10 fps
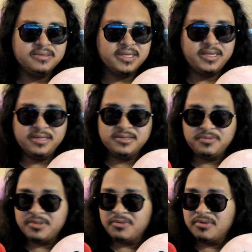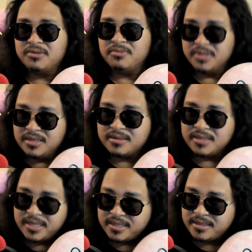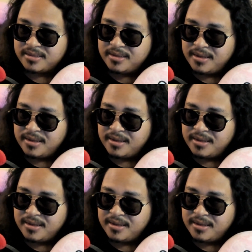It's like, here's what the world would look like